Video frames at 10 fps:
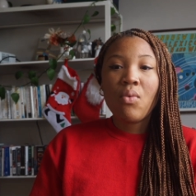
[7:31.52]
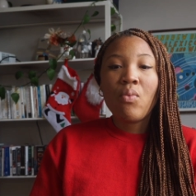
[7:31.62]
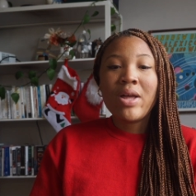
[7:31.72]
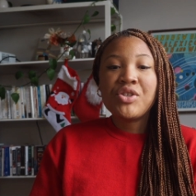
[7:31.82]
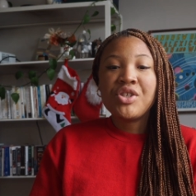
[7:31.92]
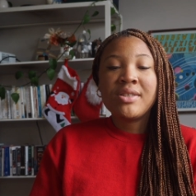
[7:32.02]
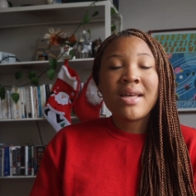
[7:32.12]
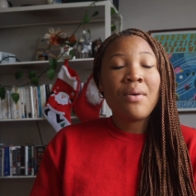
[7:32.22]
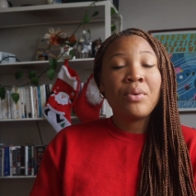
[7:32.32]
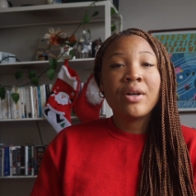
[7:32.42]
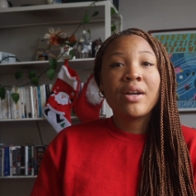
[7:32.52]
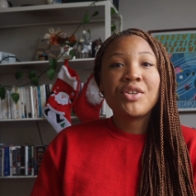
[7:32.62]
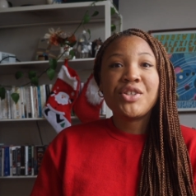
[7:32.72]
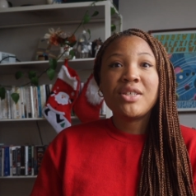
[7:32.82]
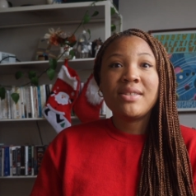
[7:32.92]
when she's at work,
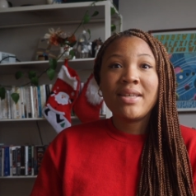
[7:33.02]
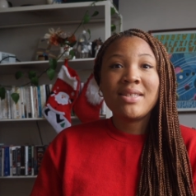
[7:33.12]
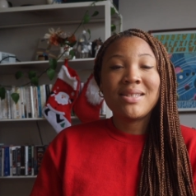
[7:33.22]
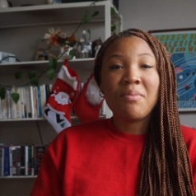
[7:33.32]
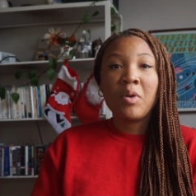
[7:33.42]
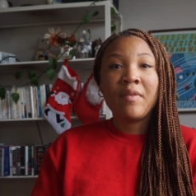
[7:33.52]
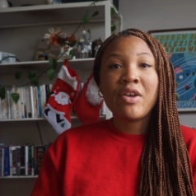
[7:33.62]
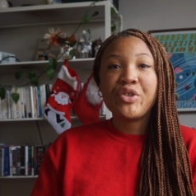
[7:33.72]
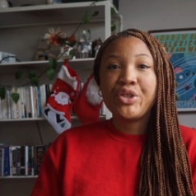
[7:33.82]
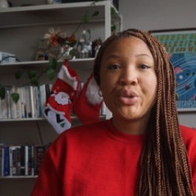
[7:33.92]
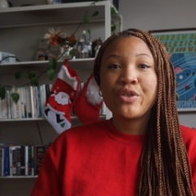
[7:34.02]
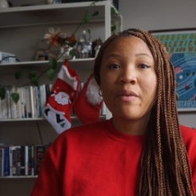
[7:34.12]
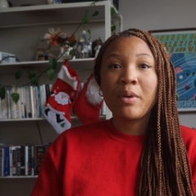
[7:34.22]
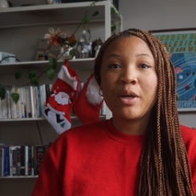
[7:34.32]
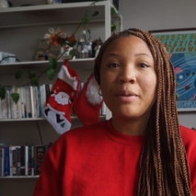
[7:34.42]
she sees someone that she knows
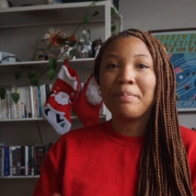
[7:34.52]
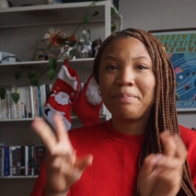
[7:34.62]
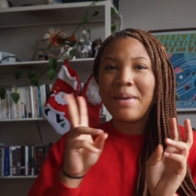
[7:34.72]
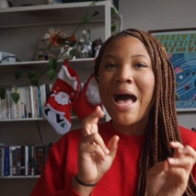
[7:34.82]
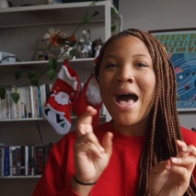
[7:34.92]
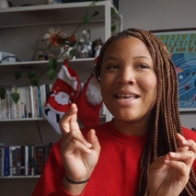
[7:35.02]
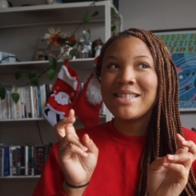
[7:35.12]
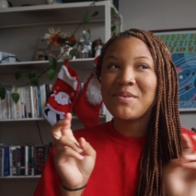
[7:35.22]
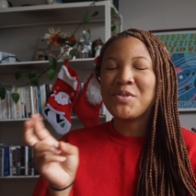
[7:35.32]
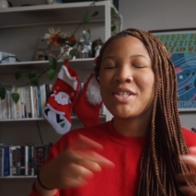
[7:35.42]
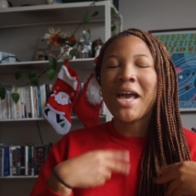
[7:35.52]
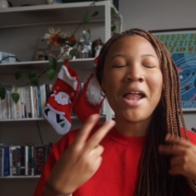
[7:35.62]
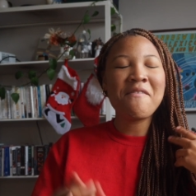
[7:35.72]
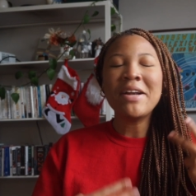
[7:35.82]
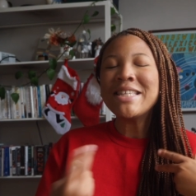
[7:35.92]
from her past, which is
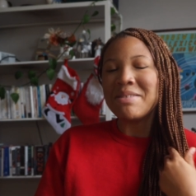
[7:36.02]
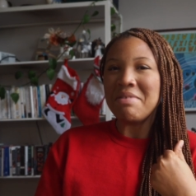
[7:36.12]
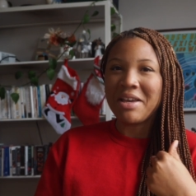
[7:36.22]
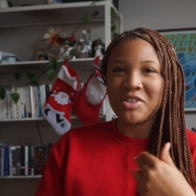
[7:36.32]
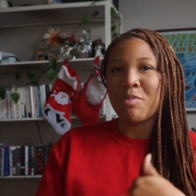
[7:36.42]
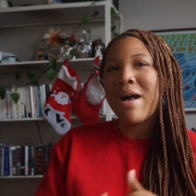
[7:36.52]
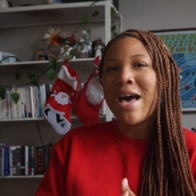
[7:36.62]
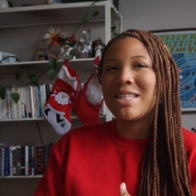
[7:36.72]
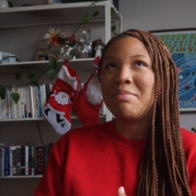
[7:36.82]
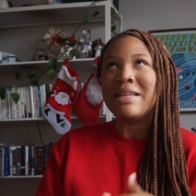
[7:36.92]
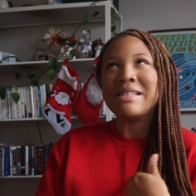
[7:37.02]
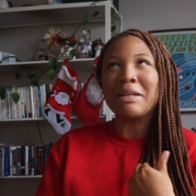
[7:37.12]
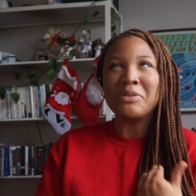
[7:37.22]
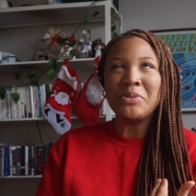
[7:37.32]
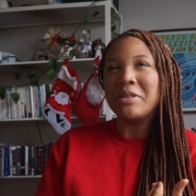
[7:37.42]
kind of funny to me because her past means
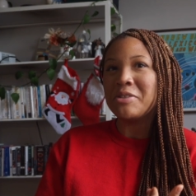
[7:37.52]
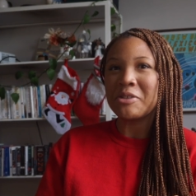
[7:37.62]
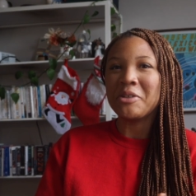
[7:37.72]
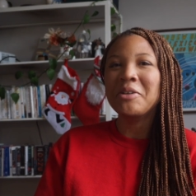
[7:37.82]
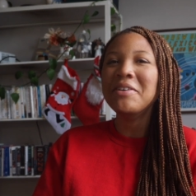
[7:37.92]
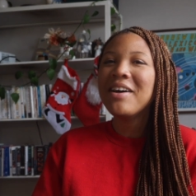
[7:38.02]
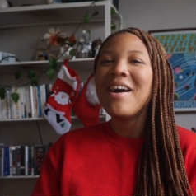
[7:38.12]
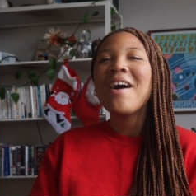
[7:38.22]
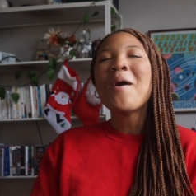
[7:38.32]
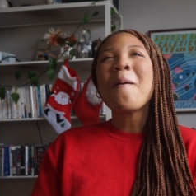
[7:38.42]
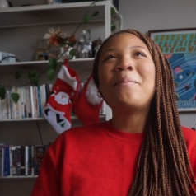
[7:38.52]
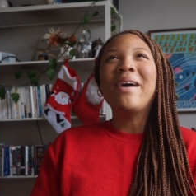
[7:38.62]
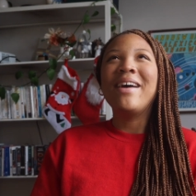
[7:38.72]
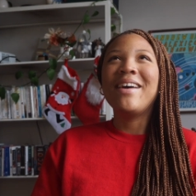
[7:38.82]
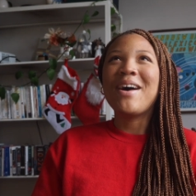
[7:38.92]
like 2 years ago.
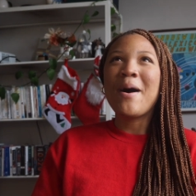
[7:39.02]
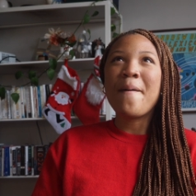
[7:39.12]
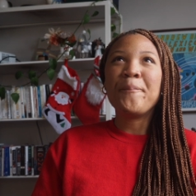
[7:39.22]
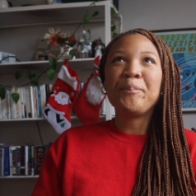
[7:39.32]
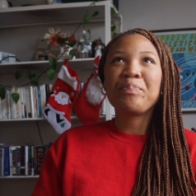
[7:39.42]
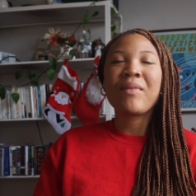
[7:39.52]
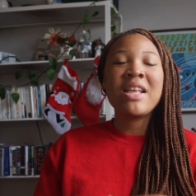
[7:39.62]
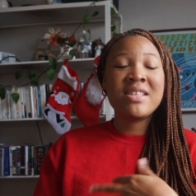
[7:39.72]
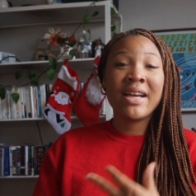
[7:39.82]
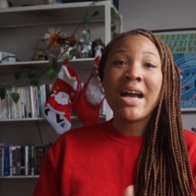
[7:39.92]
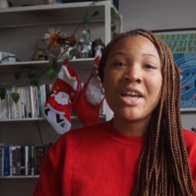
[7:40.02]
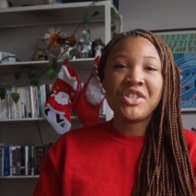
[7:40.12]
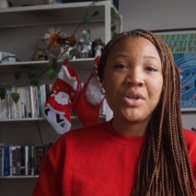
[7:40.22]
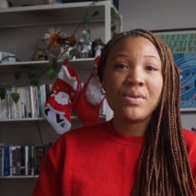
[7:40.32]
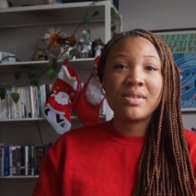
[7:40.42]
But it's a guy
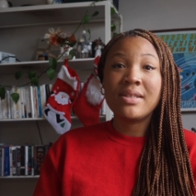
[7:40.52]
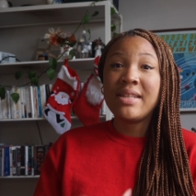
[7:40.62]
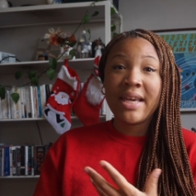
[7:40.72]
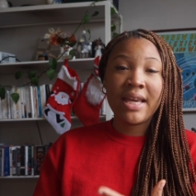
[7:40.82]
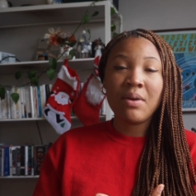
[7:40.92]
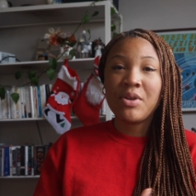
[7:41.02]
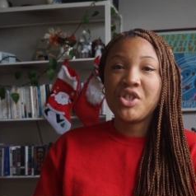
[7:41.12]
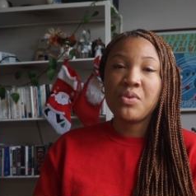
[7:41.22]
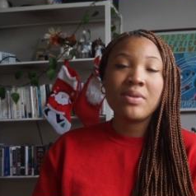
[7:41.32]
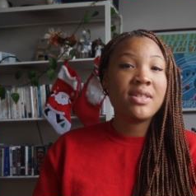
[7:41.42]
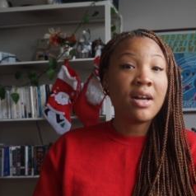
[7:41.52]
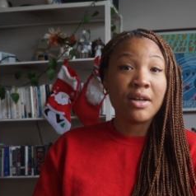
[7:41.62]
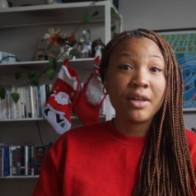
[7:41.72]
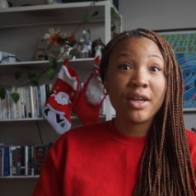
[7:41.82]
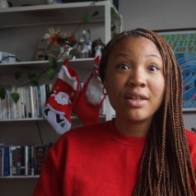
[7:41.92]
she used to date when she was
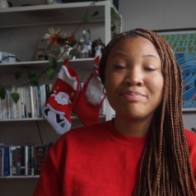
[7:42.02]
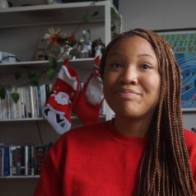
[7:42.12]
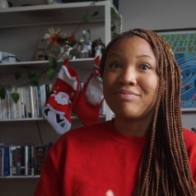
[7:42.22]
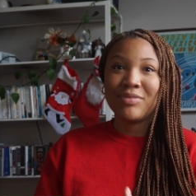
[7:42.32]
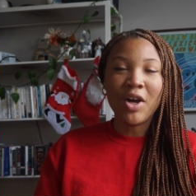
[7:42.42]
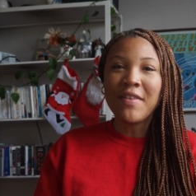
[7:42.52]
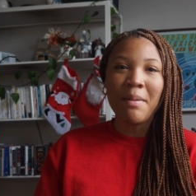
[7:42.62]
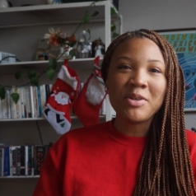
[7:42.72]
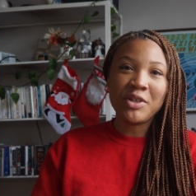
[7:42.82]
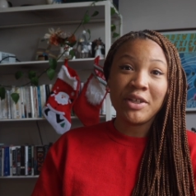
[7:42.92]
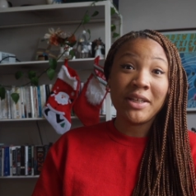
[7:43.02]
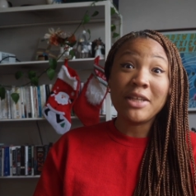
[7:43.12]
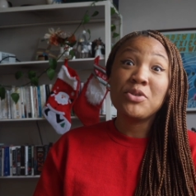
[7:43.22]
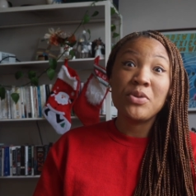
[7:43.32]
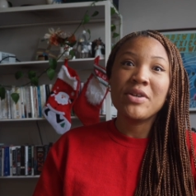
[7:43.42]
younger, not that much younger,
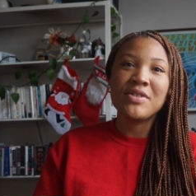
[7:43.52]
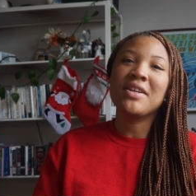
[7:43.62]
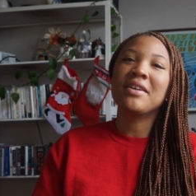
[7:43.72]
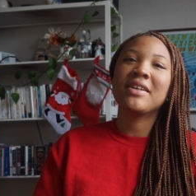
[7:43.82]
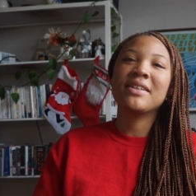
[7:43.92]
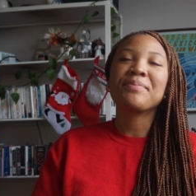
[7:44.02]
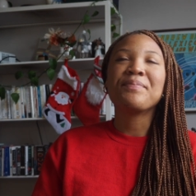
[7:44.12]
like 2 years younger,